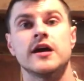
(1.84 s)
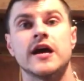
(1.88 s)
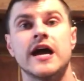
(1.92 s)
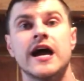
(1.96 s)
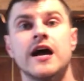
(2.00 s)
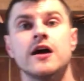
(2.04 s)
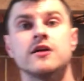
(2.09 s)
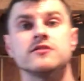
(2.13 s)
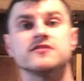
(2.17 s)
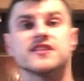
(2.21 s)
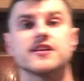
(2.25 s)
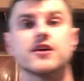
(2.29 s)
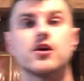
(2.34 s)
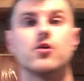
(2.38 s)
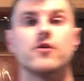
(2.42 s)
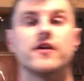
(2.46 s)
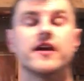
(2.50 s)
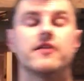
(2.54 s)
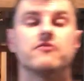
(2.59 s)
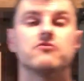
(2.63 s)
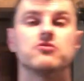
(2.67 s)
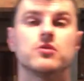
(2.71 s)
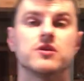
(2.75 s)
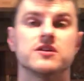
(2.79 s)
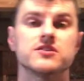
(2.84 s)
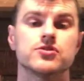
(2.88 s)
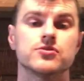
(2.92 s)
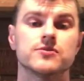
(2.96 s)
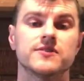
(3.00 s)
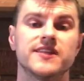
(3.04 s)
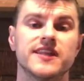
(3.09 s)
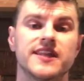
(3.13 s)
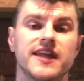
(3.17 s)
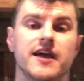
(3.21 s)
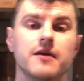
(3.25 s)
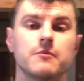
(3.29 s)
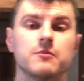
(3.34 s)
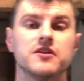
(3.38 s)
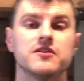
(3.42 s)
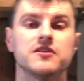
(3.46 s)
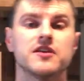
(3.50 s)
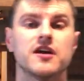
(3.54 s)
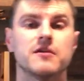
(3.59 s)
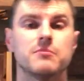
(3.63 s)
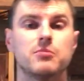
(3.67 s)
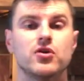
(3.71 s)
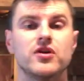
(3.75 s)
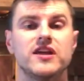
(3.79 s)
How's it going everyone? So today I'm going to
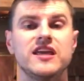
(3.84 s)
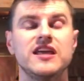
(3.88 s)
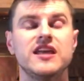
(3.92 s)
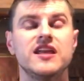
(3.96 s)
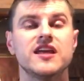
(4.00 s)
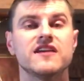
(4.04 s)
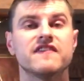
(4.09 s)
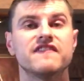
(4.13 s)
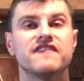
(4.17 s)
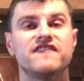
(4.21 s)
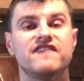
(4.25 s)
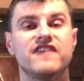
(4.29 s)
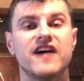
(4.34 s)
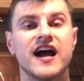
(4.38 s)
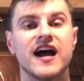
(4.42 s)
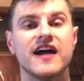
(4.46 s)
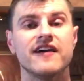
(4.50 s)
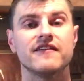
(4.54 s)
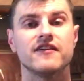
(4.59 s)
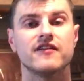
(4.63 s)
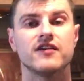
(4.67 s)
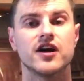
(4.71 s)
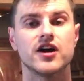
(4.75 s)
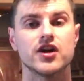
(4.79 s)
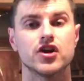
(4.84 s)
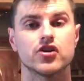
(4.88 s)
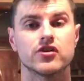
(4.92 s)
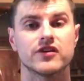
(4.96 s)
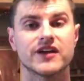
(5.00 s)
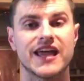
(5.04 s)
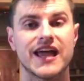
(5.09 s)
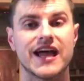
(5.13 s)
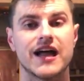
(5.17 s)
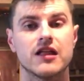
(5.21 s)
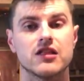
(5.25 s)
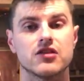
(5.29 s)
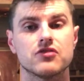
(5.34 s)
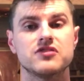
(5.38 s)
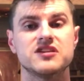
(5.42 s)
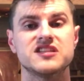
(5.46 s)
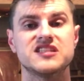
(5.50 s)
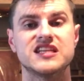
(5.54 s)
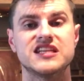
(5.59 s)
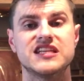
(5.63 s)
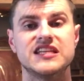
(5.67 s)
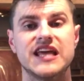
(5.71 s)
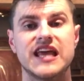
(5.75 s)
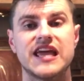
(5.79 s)
talk about eating 500
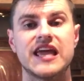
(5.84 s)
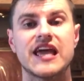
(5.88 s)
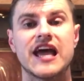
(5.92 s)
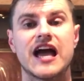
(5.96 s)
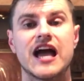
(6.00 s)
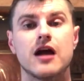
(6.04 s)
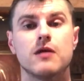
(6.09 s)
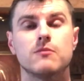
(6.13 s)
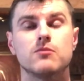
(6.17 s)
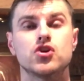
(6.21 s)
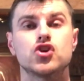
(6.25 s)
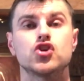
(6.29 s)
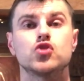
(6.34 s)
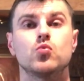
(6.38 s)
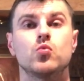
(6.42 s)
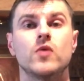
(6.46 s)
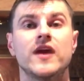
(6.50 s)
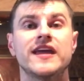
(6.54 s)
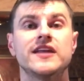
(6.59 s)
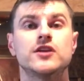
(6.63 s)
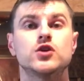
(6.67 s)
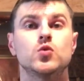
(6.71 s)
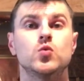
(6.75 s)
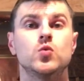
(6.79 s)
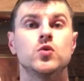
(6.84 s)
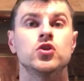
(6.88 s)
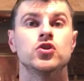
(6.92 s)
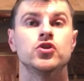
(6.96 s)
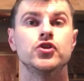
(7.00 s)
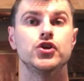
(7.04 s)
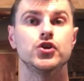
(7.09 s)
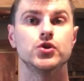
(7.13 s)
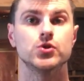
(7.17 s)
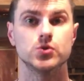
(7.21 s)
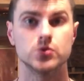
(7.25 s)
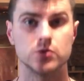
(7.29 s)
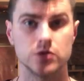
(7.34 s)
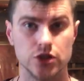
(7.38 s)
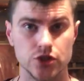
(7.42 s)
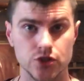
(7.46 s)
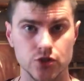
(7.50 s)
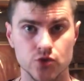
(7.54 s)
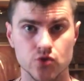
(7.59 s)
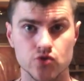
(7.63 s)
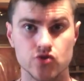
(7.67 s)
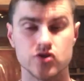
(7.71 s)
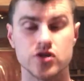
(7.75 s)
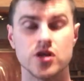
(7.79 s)
calories a day. How much weight will you
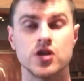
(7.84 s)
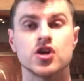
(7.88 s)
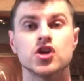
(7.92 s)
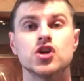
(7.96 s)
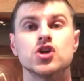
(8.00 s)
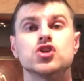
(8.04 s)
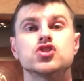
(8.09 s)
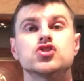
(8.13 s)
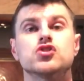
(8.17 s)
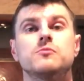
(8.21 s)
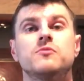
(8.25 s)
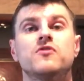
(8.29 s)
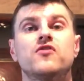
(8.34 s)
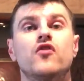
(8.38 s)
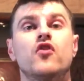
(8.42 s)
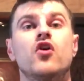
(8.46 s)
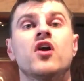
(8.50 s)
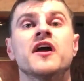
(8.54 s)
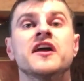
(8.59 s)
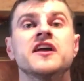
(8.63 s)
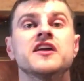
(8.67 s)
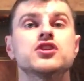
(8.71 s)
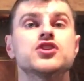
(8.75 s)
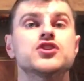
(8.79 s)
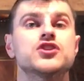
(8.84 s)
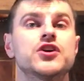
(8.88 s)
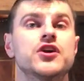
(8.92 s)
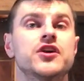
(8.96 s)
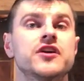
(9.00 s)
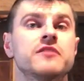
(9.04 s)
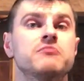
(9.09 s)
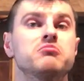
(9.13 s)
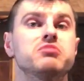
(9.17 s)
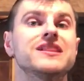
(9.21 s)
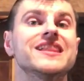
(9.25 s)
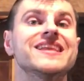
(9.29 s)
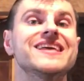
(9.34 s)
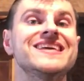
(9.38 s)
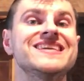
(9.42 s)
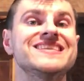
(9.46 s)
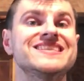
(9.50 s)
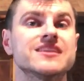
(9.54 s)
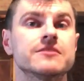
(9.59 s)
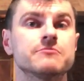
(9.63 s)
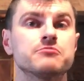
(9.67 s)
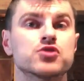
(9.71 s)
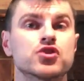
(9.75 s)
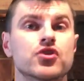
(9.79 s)
lose? So before I get started,
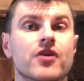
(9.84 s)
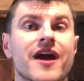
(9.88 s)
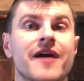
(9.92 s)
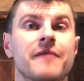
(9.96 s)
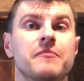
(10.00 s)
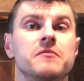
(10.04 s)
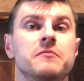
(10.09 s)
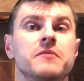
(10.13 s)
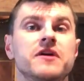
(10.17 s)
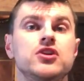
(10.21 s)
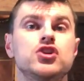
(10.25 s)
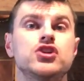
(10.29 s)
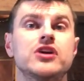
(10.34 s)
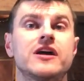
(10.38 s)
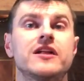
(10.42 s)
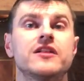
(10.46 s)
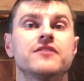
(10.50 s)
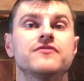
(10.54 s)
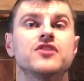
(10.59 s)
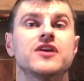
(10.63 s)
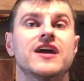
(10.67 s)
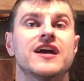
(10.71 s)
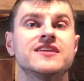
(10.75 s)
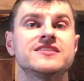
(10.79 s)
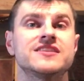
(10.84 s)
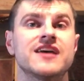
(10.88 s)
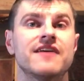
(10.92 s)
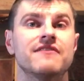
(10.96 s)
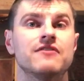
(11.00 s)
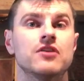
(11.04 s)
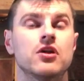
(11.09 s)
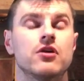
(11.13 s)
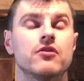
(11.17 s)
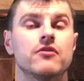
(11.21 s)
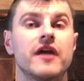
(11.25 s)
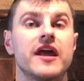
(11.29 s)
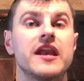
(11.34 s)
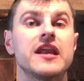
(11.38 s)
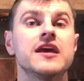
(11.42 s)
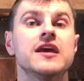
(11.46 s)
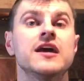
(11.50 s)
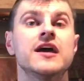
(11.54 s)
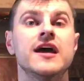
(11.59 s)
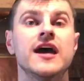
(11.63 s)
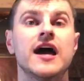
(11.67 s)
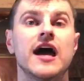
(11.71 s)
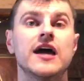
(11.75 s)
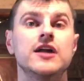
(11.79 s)
please subscribe to my channel if you guys haven't already.
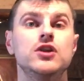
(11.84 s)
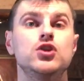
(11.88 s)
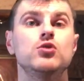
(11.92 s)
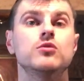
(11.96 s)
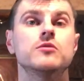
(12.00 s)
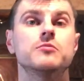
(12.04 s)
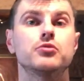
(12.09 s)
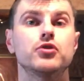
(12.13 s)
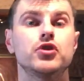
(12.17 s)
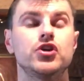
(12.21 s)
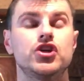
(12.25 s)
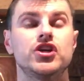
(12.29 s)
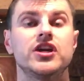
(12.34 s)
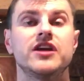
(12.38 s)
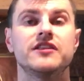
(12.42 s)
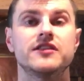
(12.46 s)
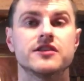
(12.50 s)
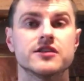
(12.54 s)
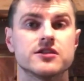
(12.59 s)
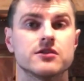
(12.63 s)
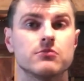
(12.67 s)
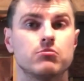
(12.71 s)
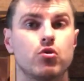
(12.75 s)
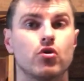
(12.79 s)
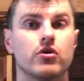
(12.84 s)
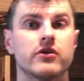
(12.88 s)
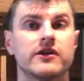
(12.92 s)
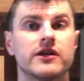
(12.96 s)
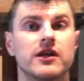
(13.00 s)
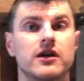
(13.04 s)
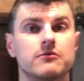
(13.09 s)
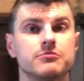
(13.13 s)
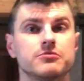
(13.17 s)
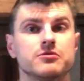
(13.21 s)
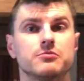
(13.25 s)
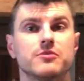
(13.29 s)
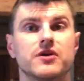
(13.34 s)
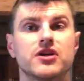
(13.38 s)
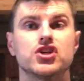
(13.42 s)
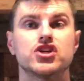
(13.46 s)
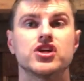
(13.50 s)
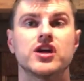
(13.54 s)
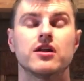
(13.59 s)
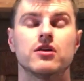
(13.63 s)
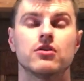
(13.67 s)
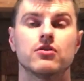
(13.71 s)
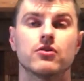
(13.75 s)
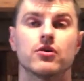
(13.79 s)
I do appreciate the support. It helps my
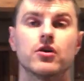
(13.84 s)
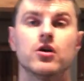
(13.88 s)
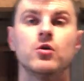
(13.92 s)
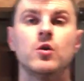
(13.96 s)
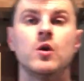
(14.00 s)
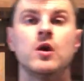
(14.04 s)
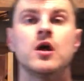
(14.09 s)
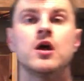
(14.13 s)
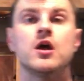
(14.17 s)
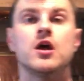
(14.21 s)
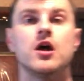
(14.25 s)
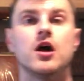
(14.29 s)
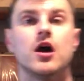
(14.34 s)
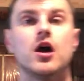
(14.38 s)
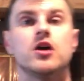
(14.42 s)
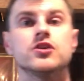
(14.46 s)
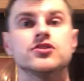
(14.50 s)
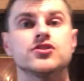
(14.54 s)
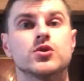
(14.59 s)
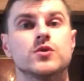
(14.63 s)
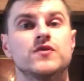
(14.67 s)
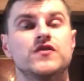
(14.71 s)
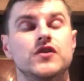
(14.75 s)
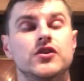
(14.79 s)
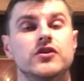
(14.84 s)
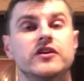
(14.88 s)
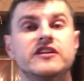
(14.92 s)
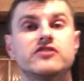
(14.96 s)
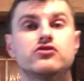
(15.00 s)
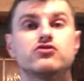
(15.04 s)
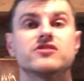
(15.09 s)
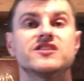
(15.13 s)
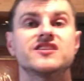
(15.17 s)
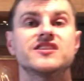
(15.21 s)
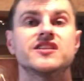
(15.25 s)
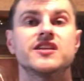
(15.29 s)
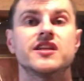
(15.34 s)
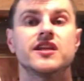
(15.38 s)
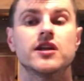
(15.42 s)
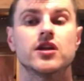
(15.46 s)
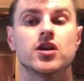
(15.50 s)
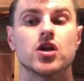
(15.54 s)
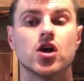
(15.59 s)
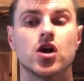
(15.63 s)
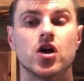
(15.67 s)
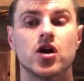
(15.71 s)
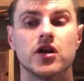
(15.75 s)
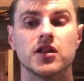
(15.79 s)
channel grow. Also, if you're interested in
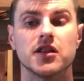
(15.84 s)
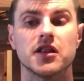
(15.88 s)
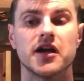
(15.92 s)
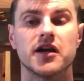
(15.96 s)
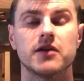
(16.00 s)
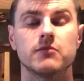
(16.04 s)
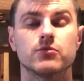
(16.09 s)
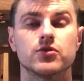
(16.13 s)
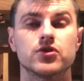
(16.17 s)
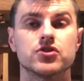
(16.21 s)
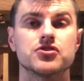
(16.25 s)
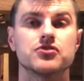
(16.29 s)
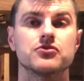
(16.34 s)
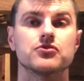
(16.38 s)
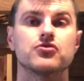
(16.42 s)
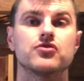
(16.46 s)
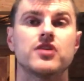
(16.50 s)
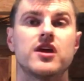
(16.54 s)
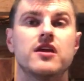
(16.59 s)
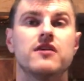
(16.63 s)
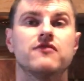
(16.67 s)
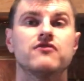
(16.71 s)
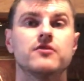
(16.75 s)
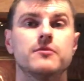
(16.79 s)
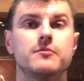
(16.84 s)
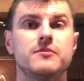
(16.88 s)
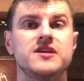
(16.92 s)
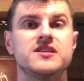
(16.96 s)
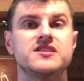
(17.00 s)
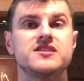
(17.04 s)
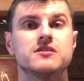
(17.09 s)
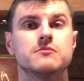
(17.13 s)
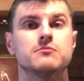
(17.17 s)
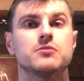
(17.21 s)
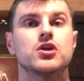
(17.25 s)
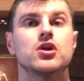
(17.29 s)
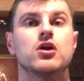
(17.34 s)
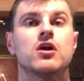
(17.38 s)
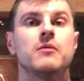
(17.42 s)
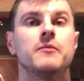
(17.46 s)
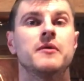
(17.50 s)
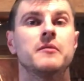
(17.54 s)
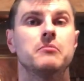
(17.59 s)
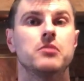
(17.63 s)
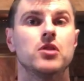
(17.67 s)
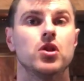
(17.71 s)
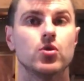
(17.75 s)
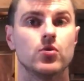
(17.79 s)
online personal training from me, simply
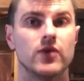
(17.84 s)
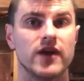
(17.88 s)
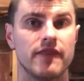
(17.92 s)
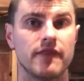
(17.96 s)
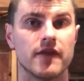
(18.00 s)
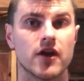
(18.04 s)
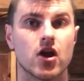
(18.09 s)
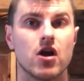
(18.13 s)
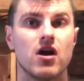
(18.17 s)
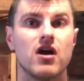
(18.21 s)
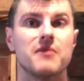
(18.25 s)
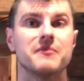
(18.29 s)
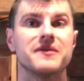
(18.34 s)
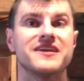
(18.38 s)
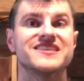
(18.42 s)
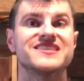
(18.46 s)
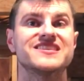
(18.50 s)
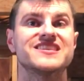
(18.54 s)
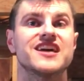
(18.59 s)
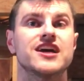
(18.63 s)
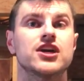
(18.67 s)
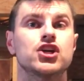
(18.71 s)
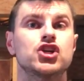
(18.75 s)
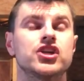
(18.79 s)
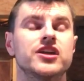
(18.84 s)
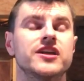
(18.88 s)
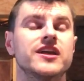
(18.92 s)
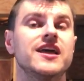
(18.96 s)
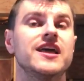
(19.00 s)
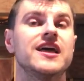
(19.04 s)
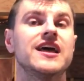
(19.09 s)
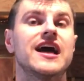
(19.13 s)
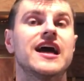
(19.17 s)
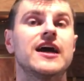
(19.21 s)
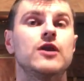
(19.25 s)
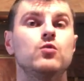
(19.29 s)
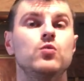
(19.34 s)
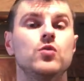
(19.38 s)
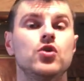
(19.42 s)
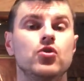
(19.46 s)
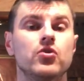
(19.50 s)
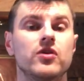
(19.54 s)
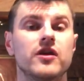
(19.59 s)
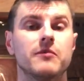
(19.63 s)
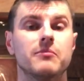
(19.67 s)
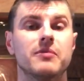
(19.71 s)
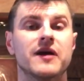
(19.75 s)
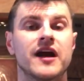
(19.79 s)
comment below in the comment section. I will
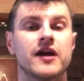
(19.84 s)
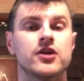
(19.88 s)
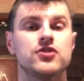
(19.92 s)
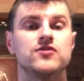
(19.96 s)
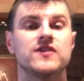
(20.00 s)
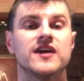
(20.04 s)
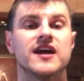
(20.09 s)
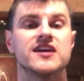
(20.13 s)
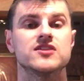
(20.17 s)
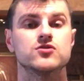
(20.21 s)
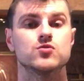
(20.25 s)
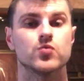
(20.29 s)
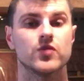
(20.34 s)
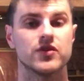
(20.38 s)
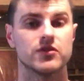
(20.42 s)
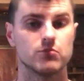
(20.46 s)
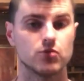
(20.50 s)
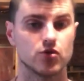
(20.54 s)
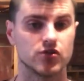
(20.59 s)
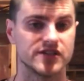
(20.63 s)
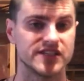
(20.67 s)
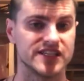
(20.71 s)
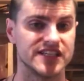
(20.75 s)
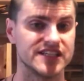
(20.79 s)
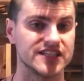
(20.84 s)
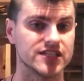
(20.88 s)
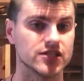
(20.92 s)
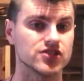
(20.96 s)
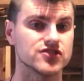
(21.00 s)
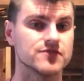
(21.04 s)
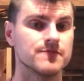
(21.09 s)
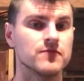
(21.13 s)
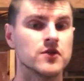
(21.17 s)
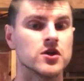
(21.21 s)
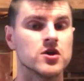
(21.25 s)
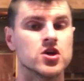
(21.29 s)
get back to you guys with more details.